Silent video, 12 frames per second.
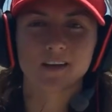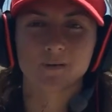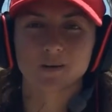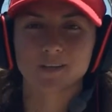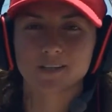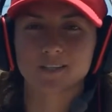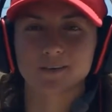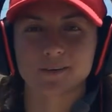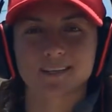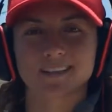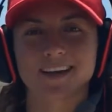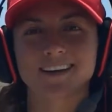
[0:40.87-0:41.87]
We're just so
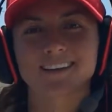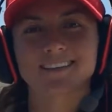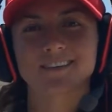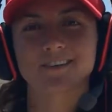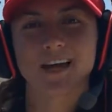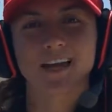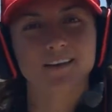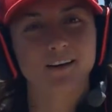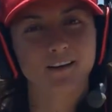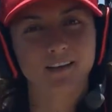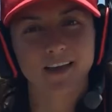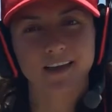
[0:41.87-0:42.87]
excited to end
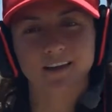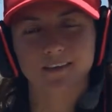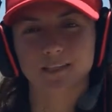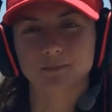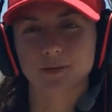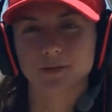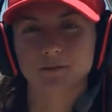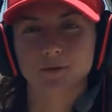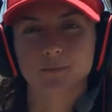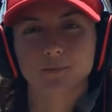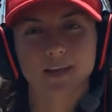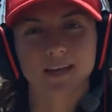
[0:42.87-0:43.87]
our leg in this
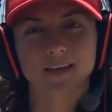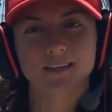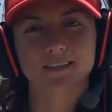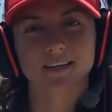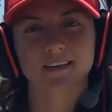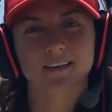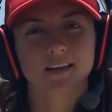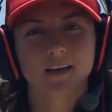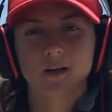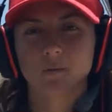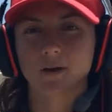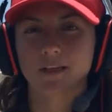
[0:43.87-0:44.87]
beautiful place and
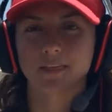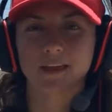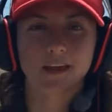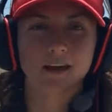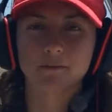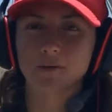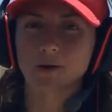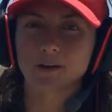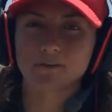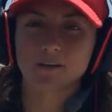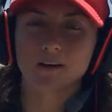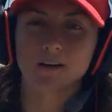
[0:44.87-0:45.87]
want to thank
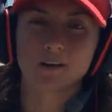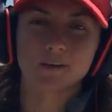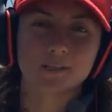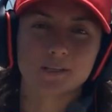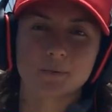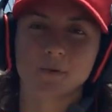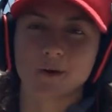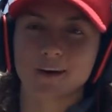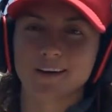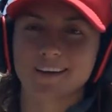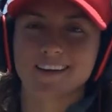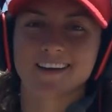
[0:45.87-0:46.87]
everyone for all your
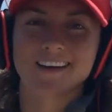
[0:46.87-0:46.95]
support